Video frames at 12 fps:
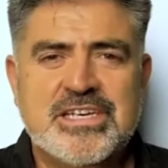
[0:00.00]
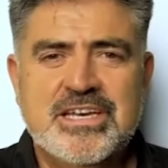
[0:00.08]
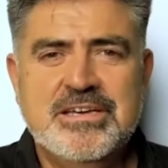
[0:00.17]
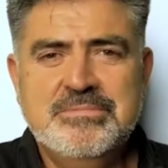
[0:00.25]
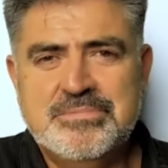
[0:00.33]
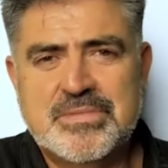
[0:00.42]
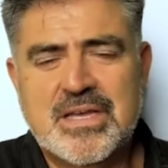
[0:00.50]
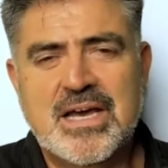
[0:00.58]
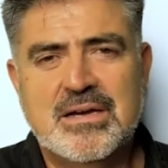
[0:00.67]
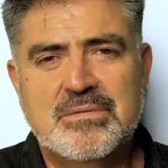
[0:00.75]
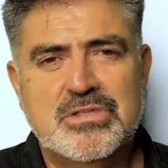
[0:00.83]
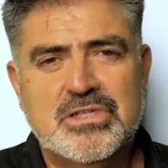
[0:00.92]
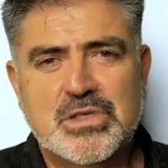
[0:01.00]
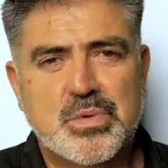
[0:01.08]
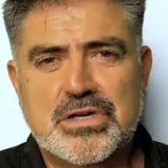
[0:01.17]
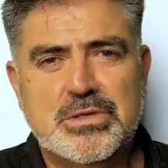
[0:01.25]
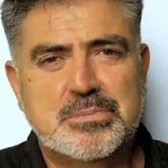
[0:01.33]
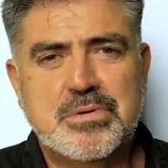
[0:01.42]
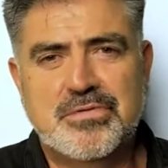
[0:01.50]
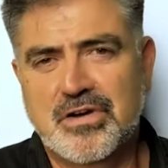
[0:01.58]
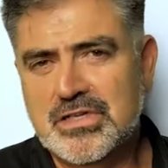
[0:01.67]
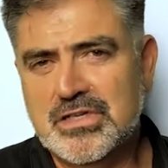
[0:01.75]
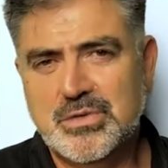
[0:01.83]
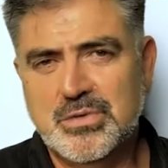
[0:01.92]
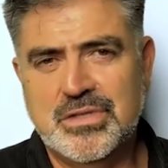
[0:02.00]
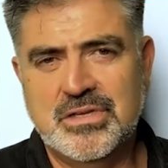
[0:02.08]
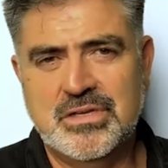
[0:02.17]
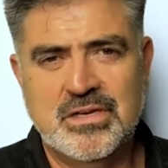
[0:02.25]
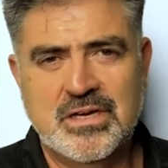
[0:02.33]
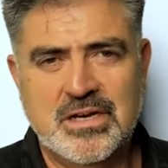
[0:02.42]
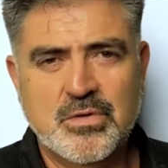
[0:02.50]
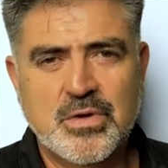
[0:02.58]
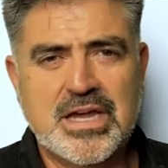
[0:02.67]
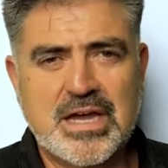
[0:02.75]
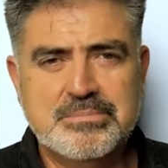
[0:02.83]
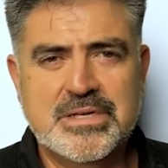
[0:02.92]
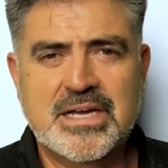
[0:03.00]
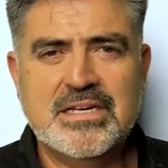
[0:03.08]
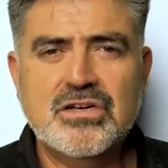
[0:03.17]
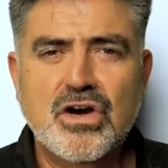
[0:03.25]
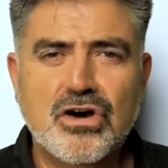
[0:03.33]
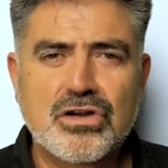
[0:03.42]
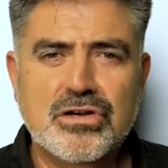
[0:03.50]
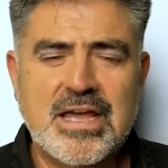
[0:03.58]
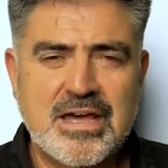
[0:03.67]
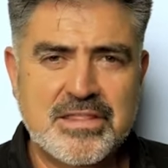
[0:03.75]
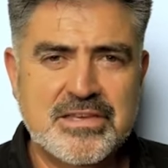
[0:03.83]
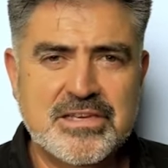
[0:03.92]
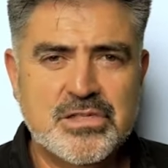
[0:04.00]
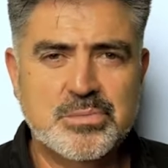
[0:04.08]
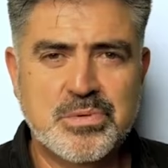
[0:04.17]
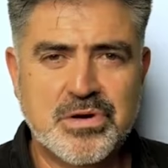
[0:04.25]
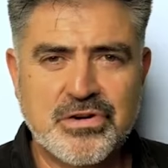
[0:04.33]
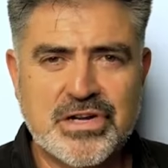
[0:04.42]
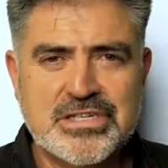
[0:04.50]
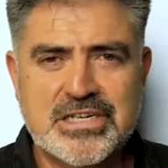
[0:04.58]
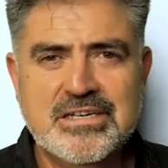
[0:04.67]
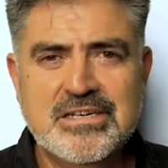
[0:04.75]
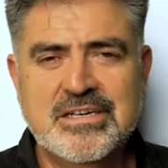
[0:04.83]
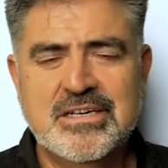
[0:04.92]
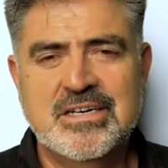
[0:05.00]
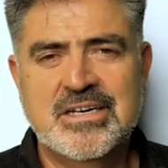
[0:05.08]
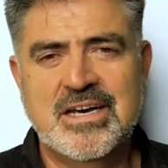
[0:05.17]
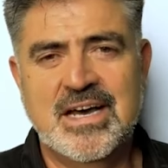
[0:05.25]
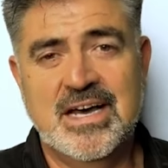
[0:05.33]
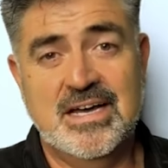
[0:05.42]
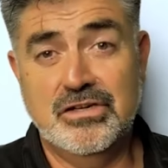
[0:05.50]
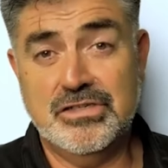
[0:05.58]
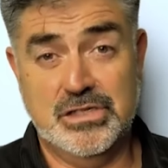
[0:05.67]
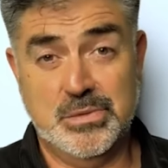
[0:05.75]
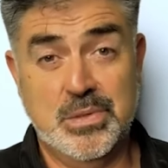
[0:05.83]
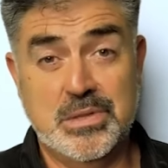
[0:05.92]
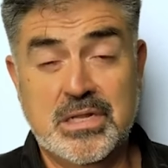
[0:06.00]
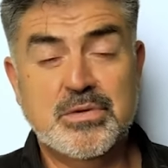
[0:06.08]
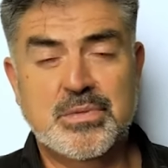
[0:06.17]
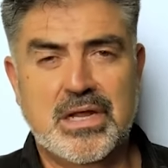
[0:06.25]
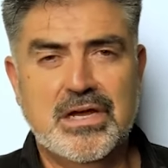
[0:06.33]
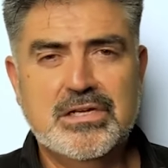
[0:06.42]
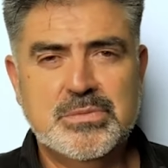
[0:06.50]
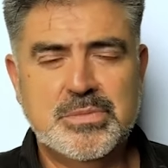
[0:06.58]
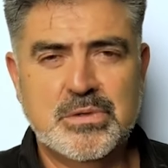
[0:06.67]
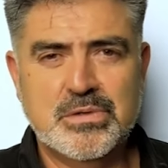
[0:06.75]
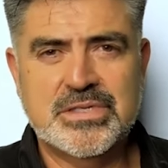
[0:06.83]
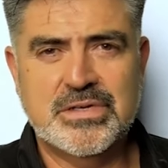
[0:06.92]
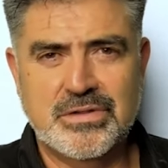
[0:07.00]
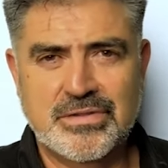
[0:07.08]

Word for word: the greatest audio. Again, he's been traveling a bit as well. But again, you can touch on that. You can see the improvements we've